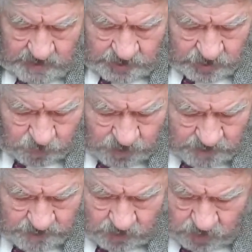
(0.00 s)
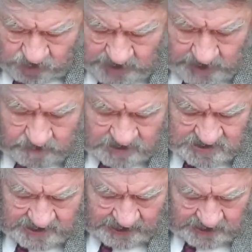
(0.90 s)
the word of the Lord came the
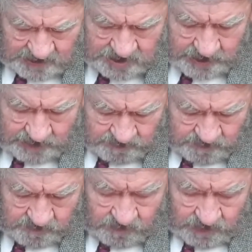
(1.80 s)
second time,